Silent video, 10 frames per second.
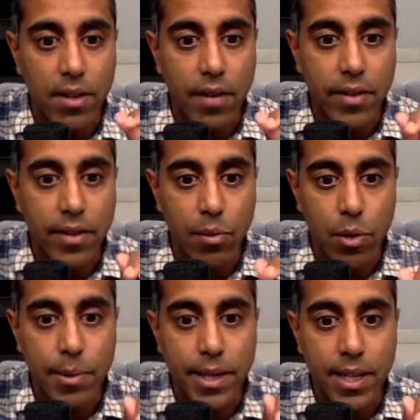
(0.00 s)
Obviously,
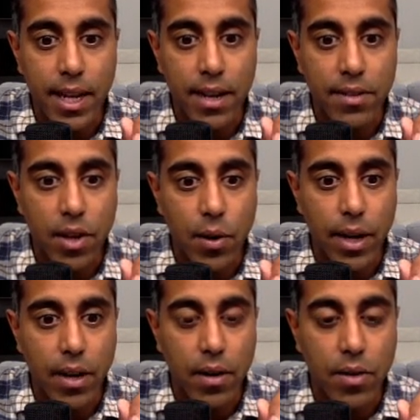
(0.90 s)
Ruben Diaz
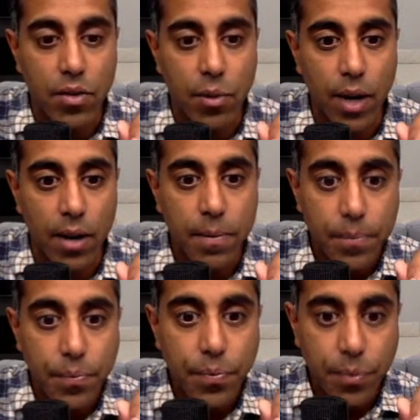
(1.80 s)
going here as well.
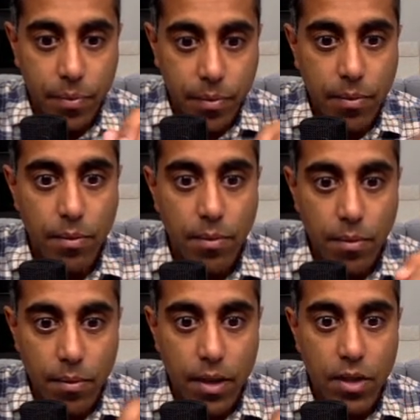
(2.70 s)

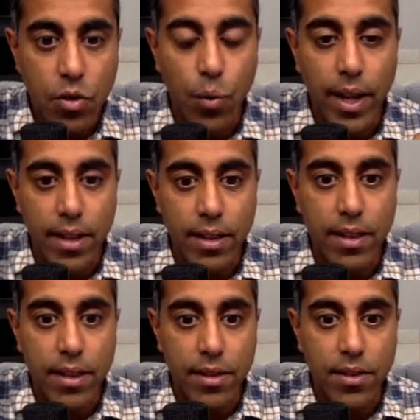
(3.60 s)
So
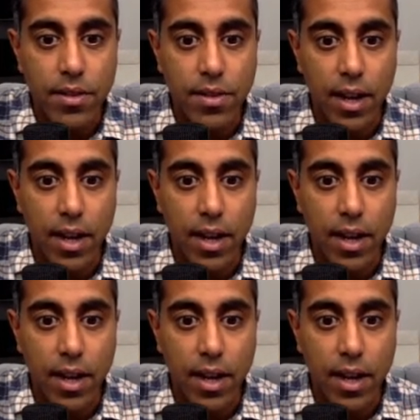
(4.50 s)
this is